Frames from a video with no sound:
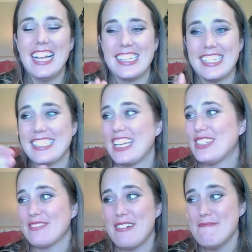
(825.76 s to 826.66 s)
At least I
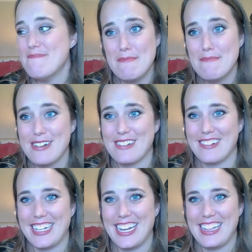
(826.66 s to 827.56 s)
don't remember
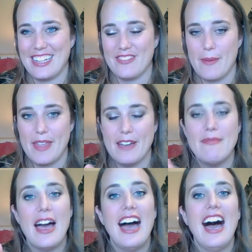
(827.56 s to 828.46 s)
drawing anything from them.